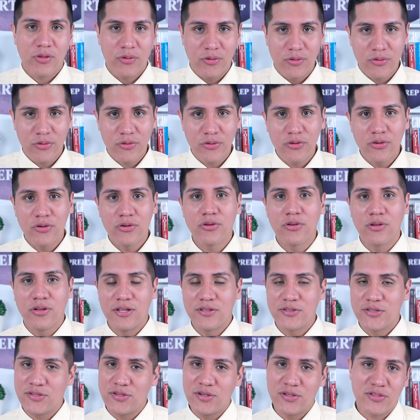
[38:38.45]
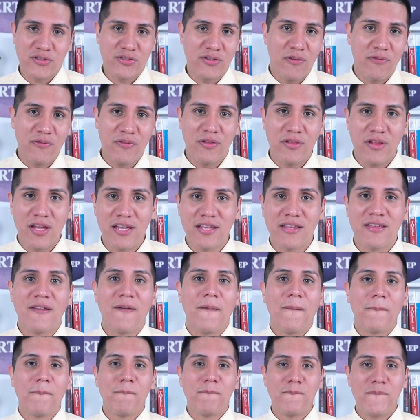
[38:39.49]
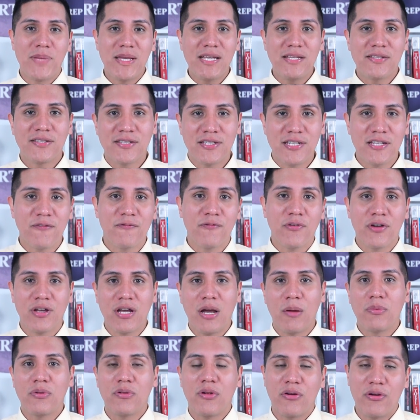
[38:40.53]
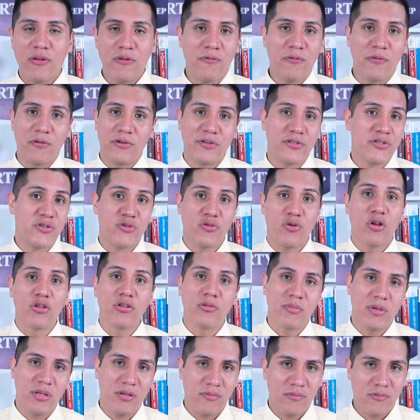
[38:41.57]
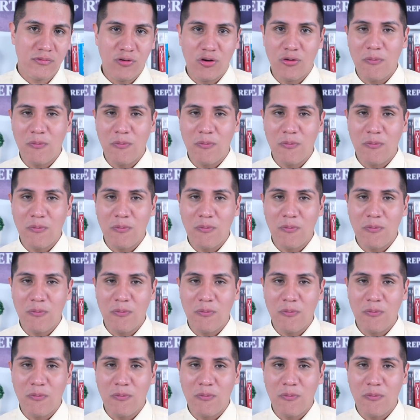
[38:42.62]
go to Google and search something like basic vocabulary for astronomy